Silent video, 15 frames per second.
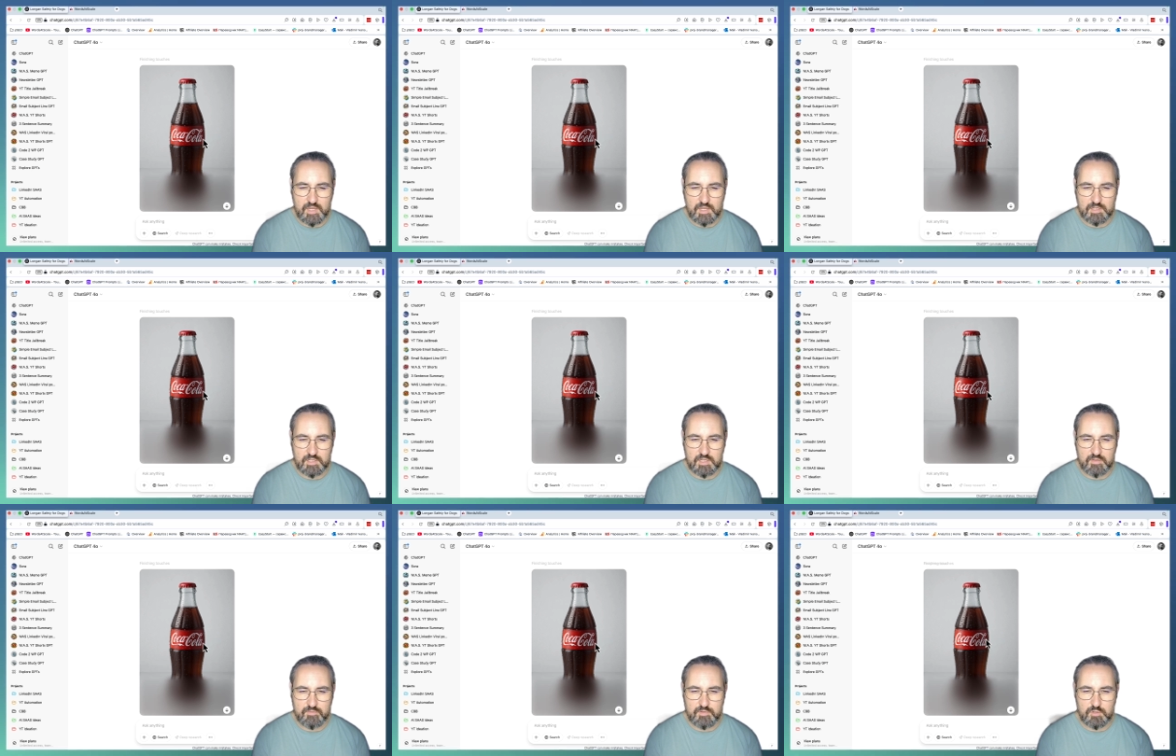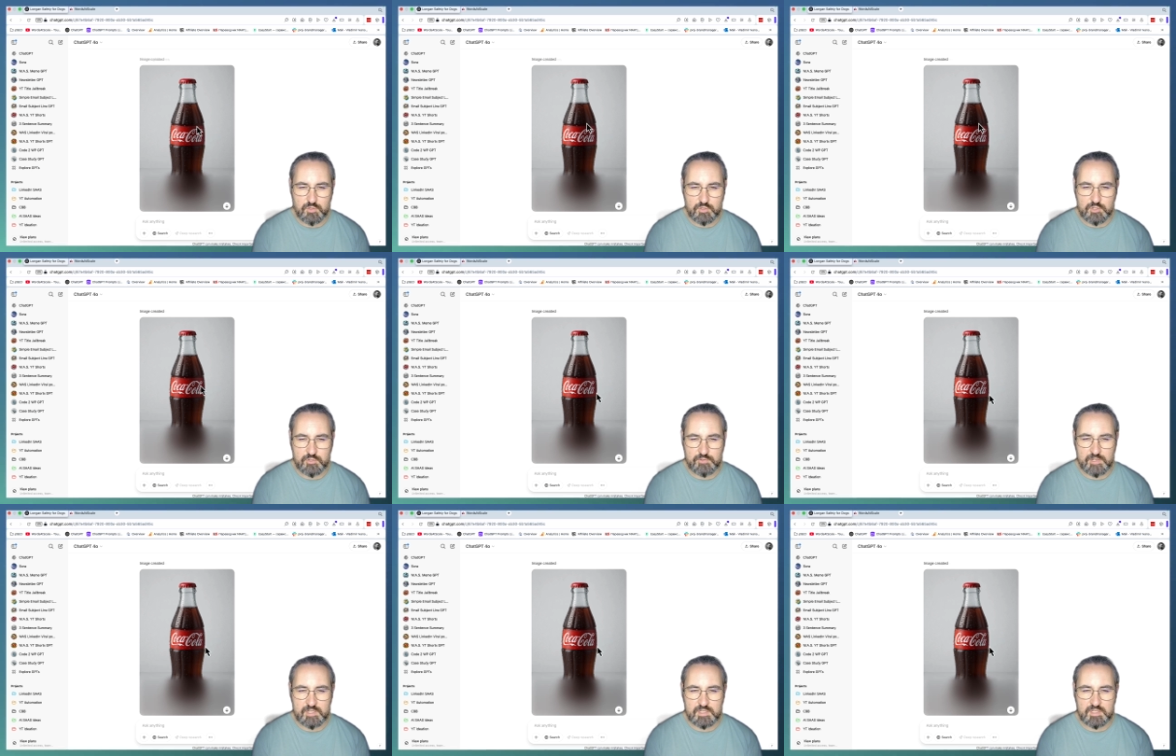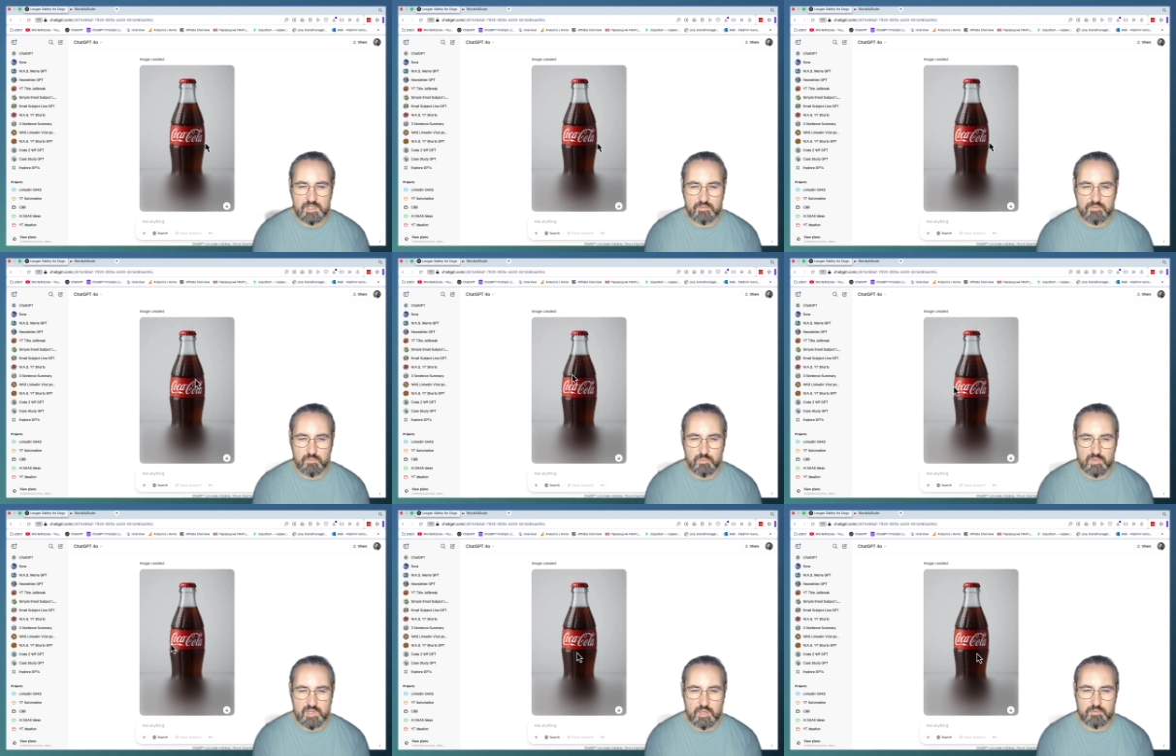And if you're generating
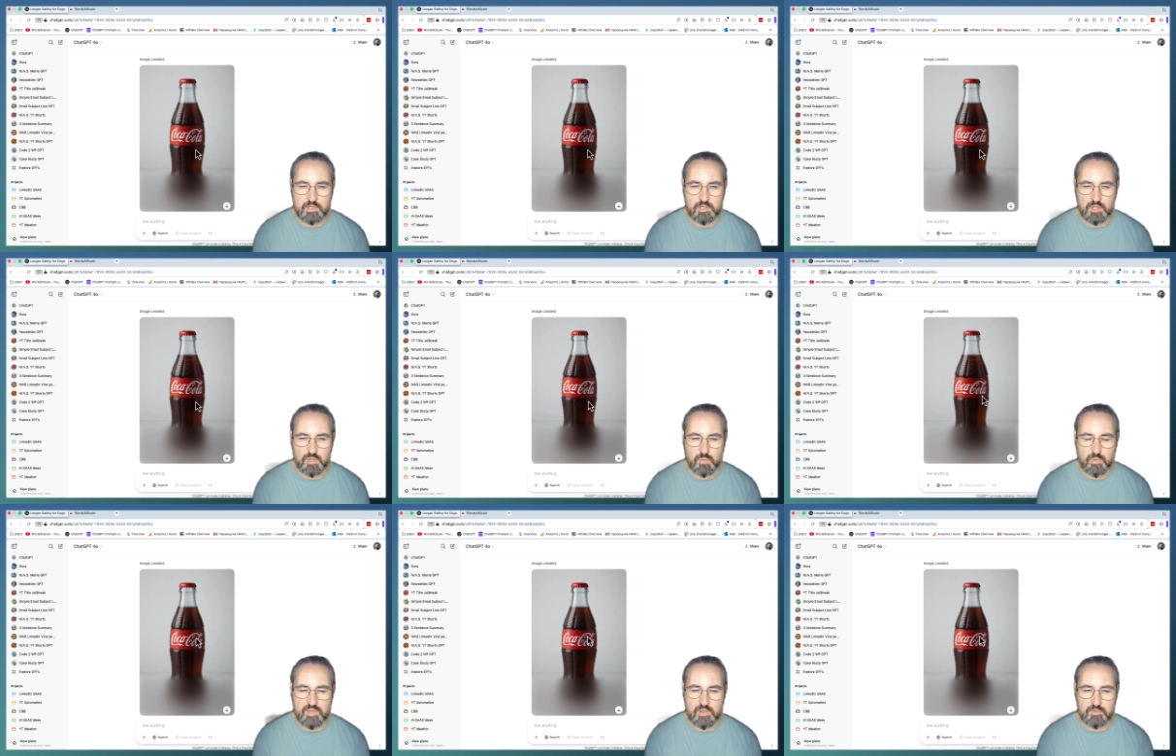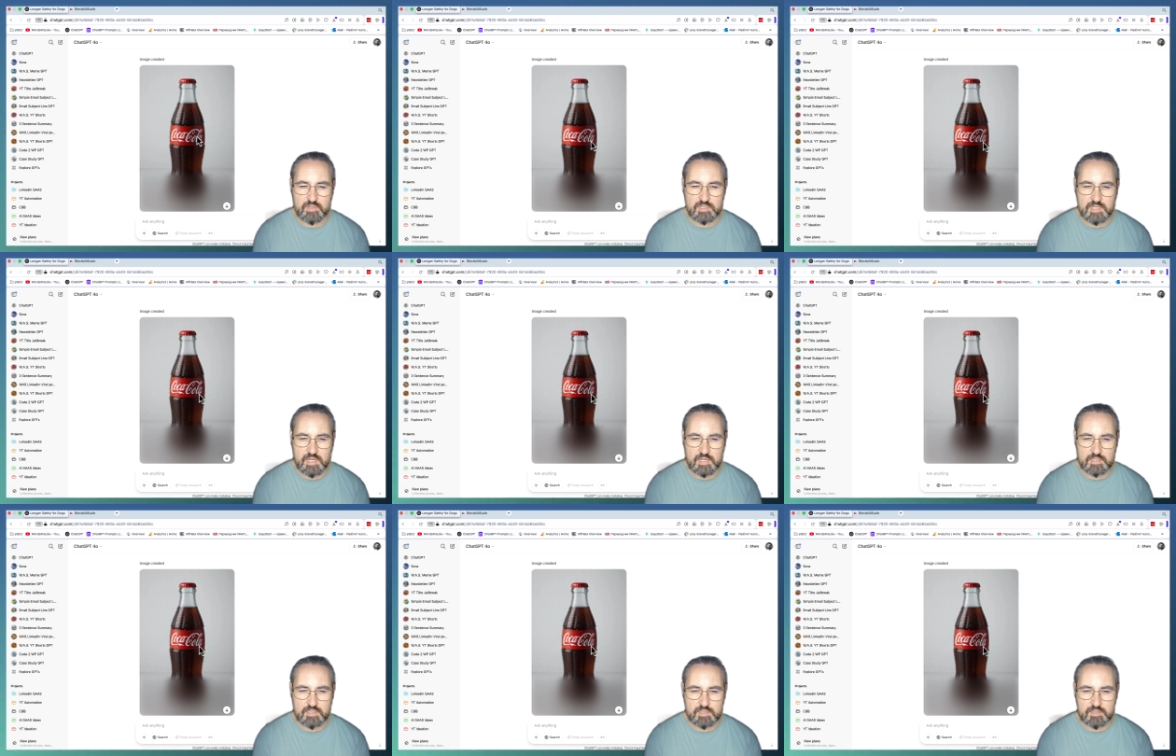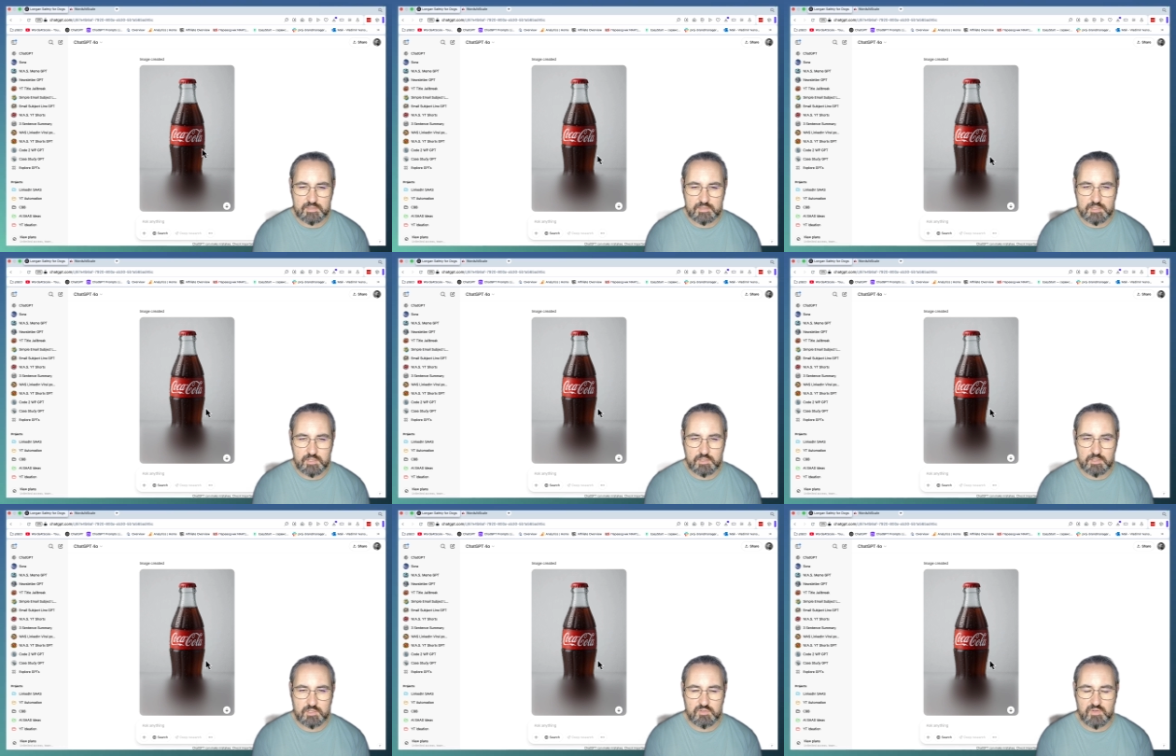something without the logo, without the text, it's
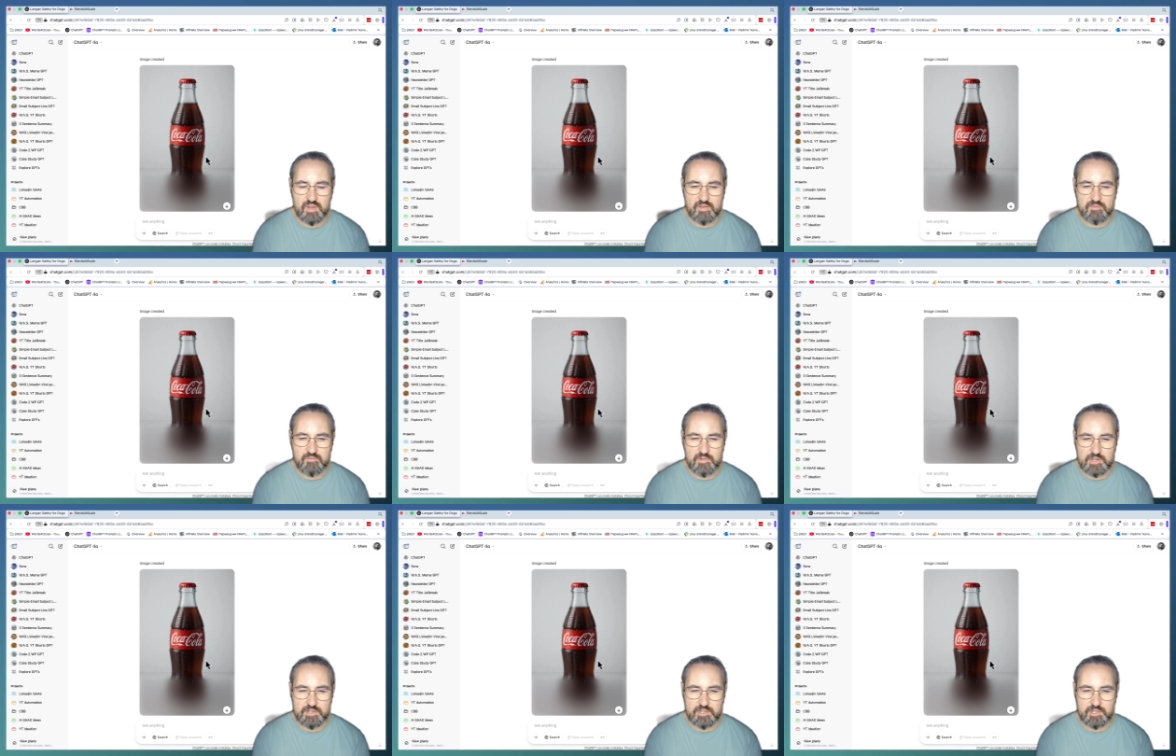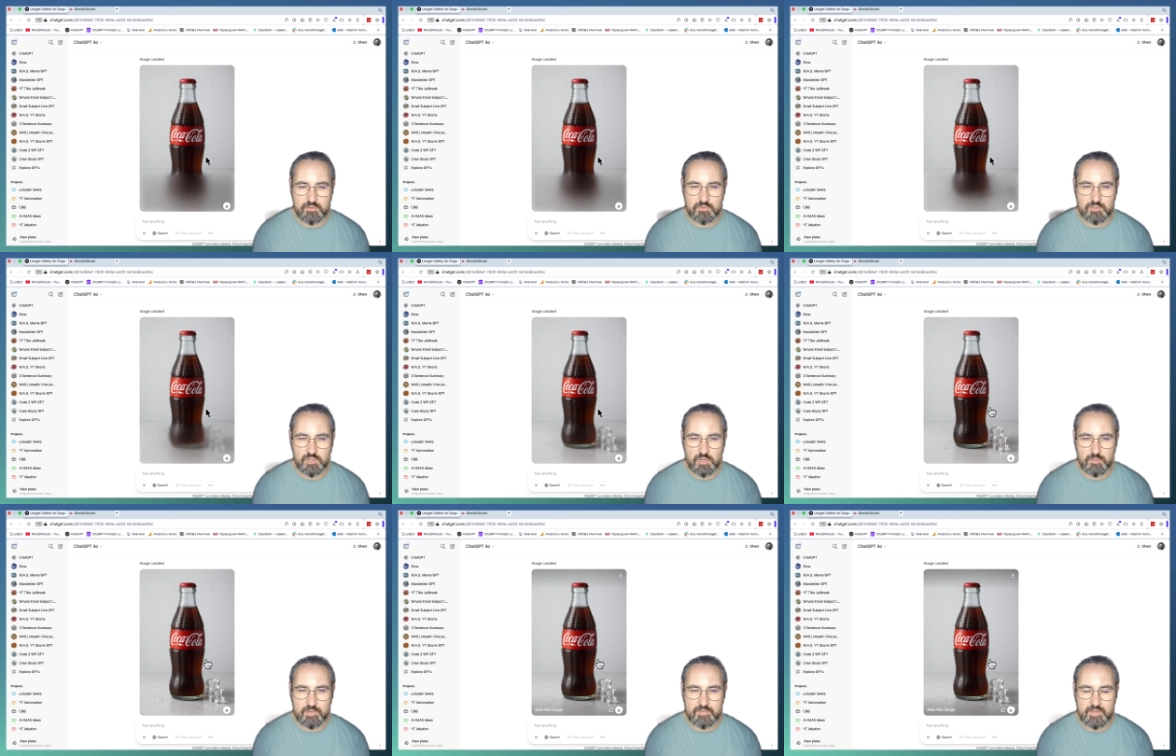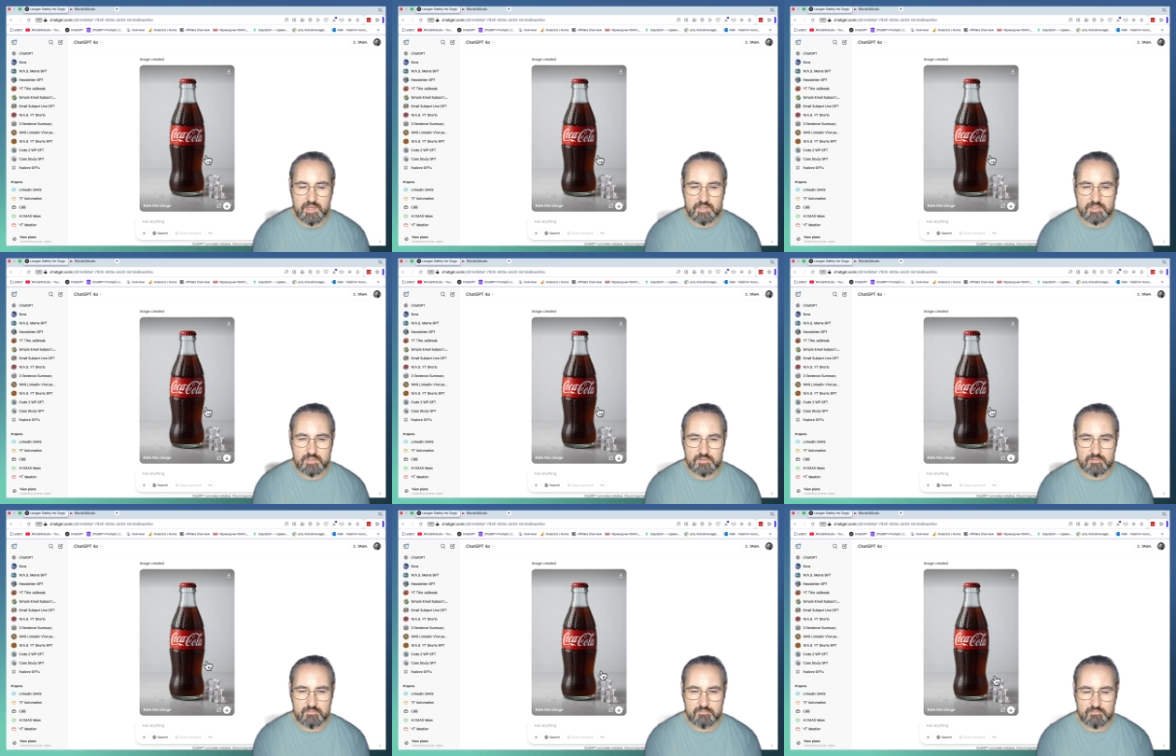going to do a very good job at that.
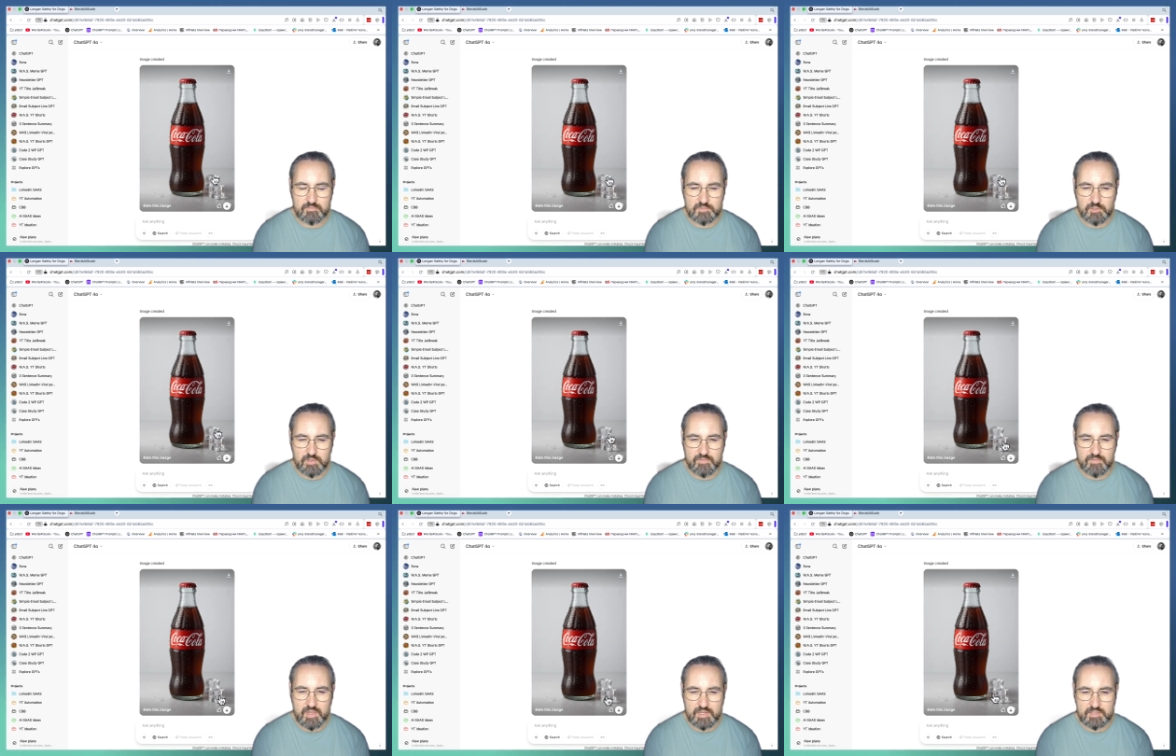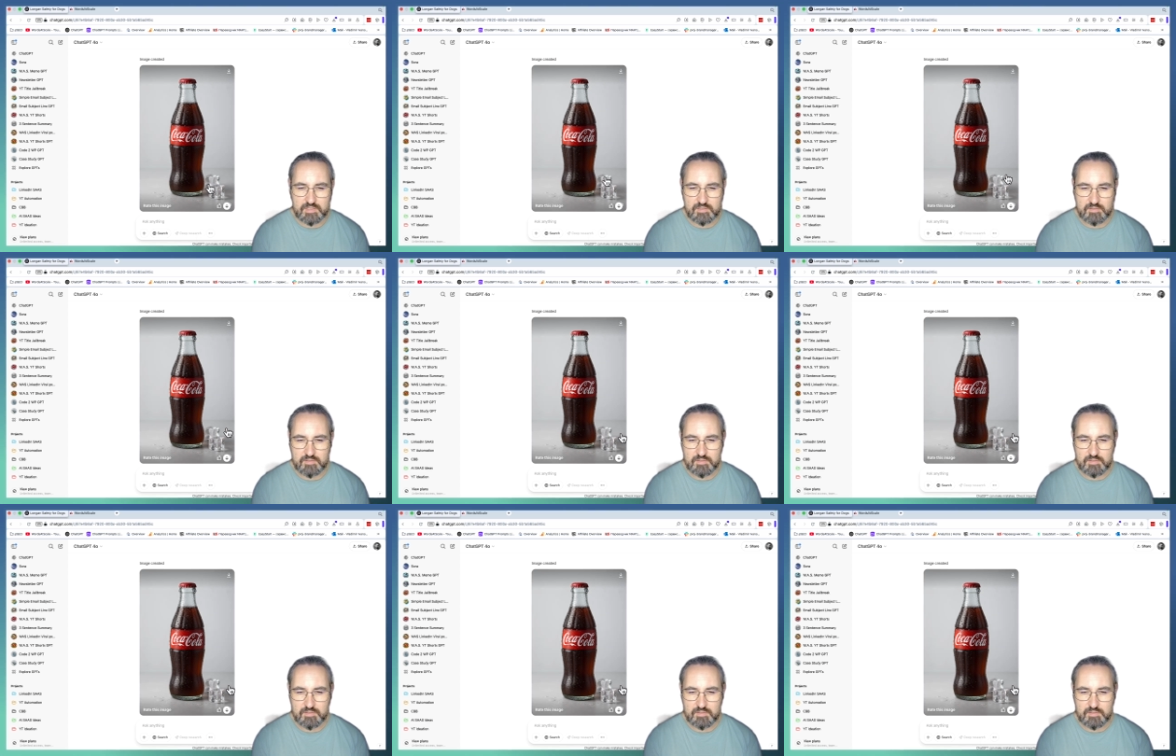Look at that.